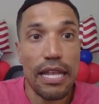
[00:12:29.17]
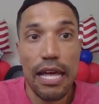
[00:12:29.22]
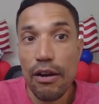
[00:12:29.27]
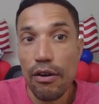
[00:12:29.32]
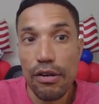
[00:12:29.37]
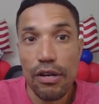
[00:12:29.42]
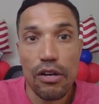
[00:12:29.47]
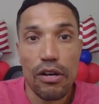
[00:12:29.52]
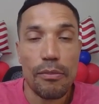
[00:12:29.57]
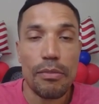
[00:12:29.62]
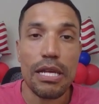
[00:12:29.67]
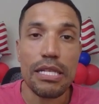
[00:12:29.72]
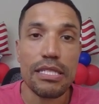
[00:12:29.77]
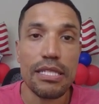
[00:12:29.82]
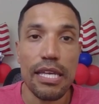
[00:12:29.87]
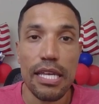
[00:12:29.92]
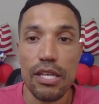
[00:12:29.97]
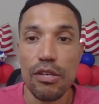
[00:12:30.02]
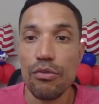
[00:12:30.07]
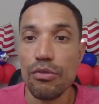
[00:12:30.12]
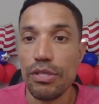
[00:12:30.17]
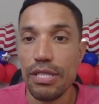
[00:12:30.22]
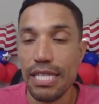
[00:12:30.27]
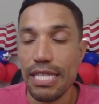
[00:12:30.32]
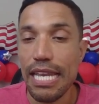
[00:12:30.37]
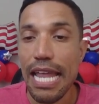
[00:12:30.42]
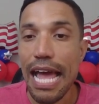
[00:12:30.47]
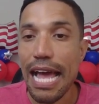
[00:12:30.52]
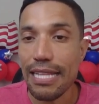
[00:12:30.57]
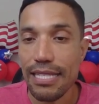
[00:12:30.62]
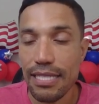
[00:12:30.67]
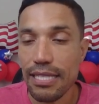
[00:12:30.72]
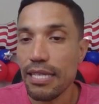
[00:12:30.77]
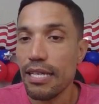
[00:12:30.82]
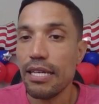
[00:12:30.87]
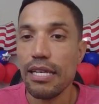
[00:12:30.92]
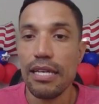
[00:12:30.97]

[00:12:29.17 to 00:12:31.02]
I don't know. I'm not saying you did not.